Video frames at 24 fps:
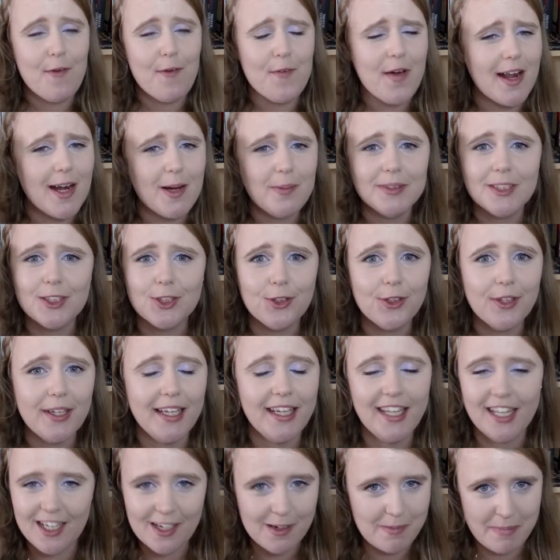I find I'm so
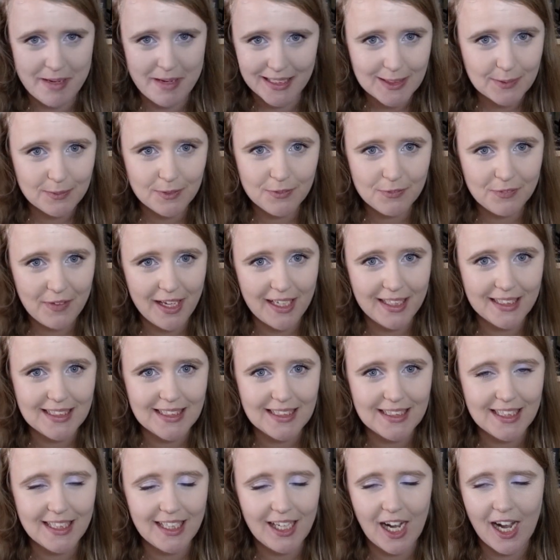hit and miss with
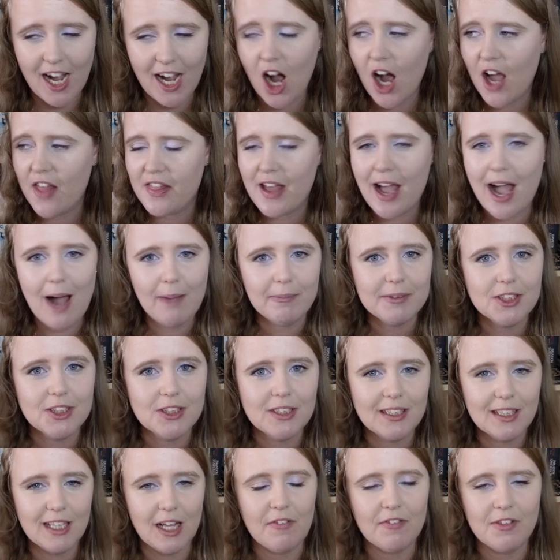fantasy. I either
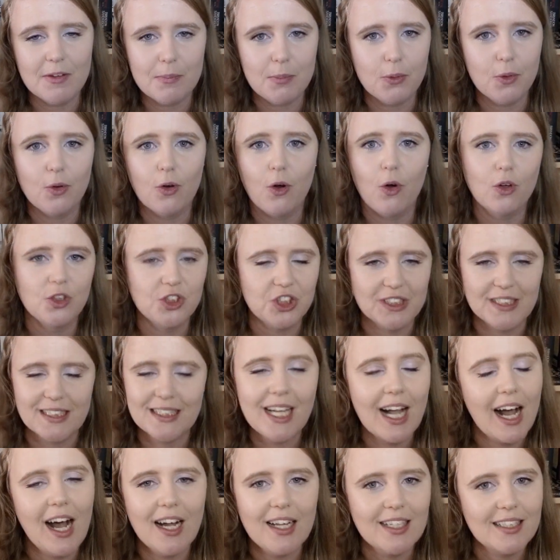absolutely love the book or
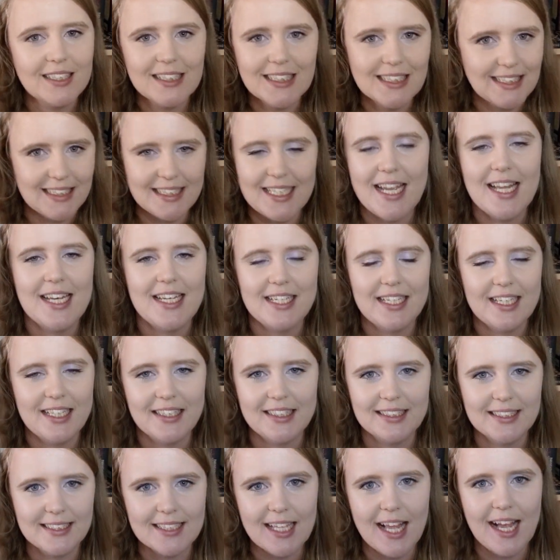just can't stand it
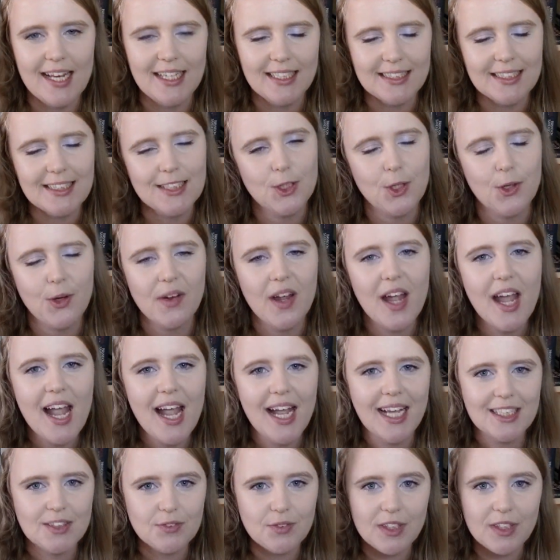in the slightest. So
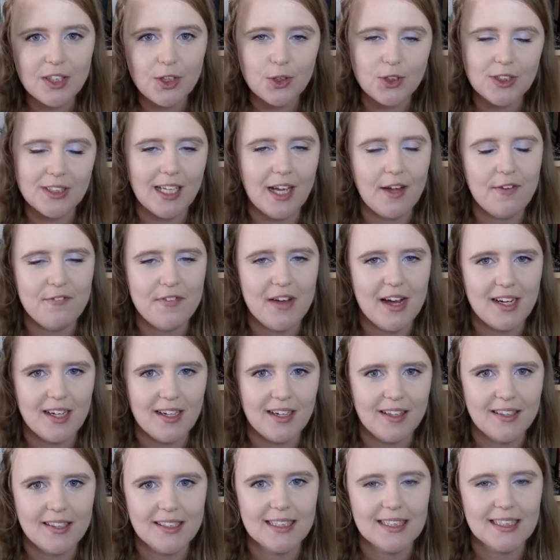it's really good to have found
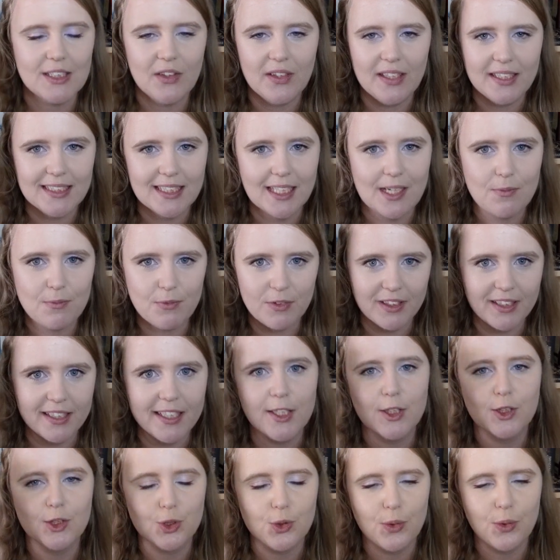another series that I'm
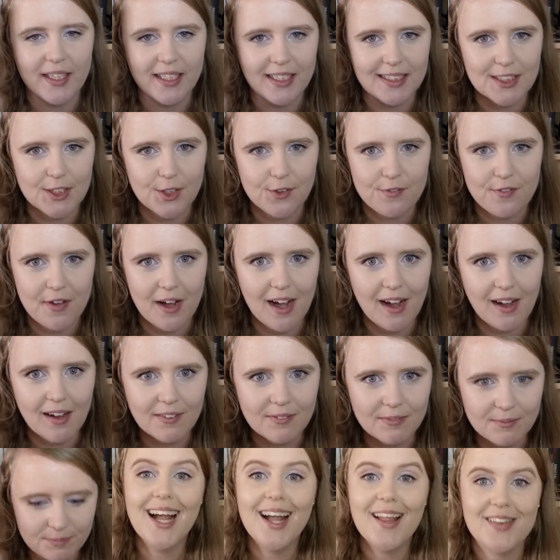really enjoying so far.
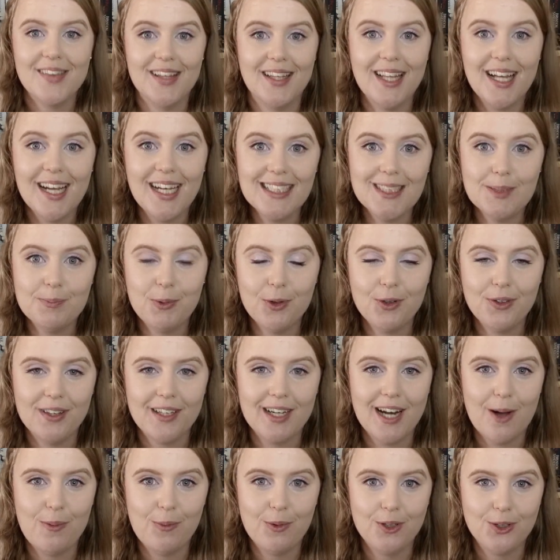The last book
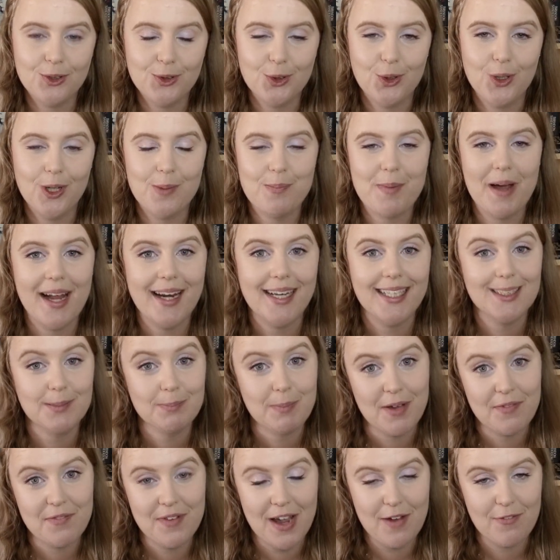that I want to talk about
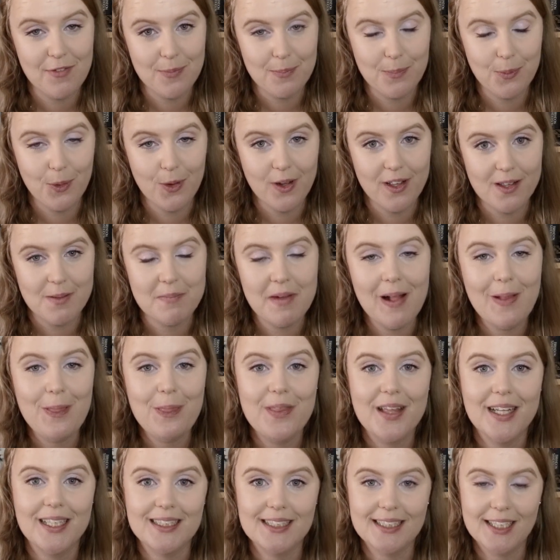is my favorite book of the
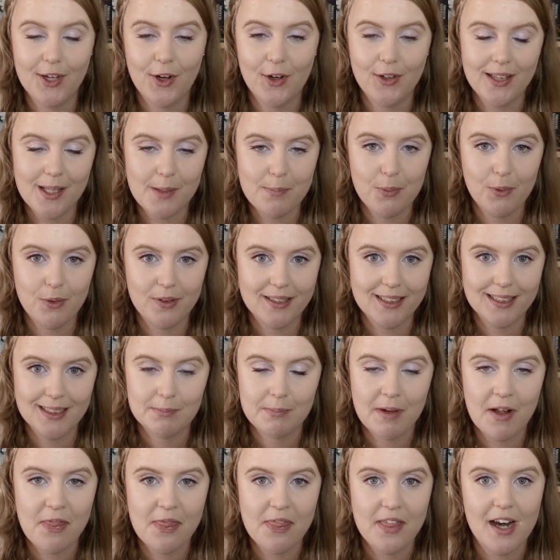month. It's the only book
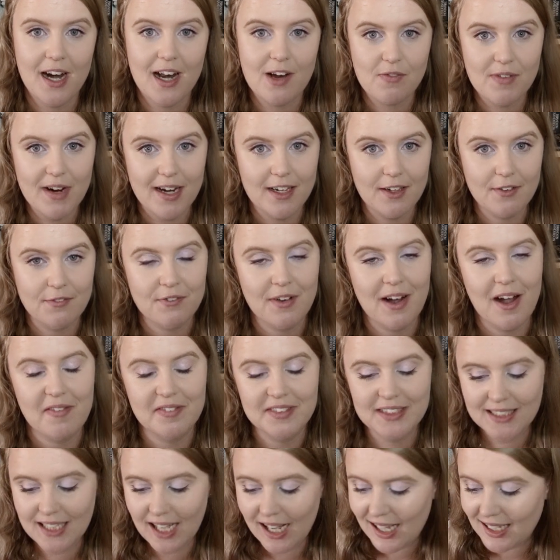this month that I rated
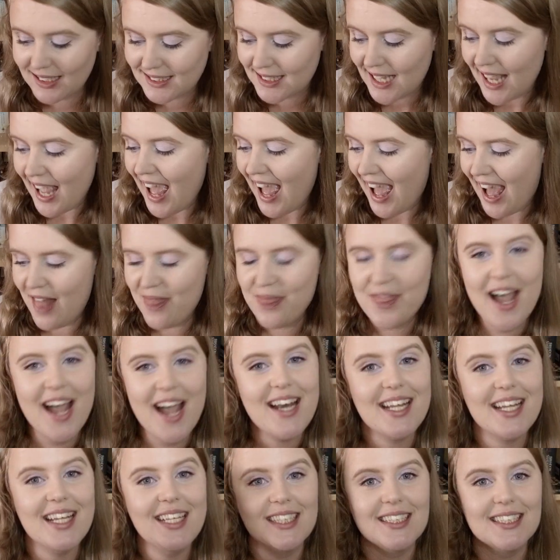5 stars, and
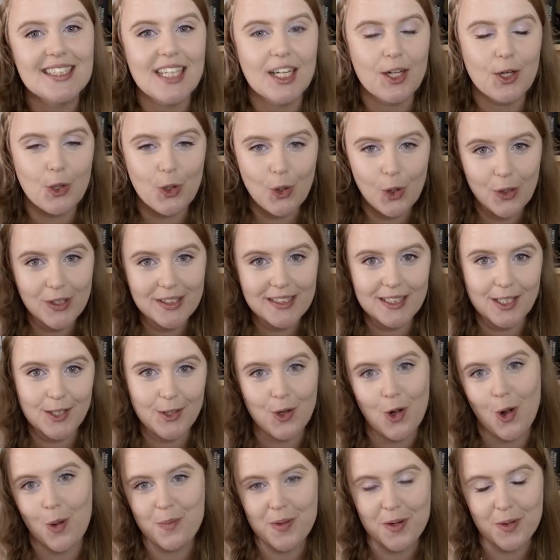that is A Closed
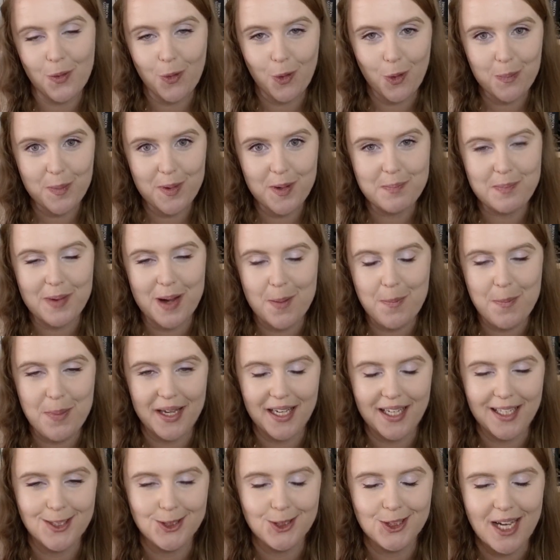and Common Orbit by
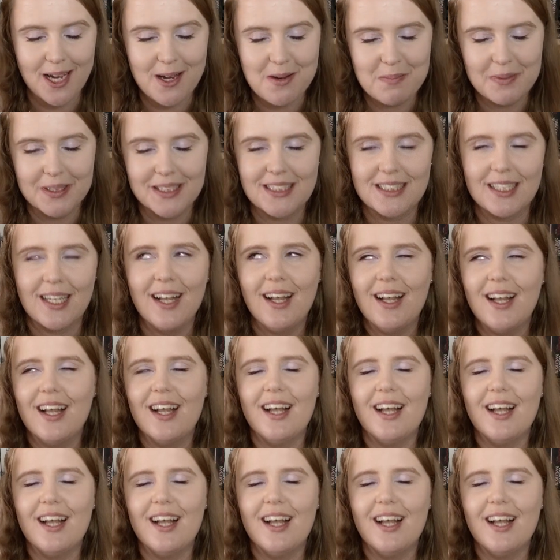Becky Chambers.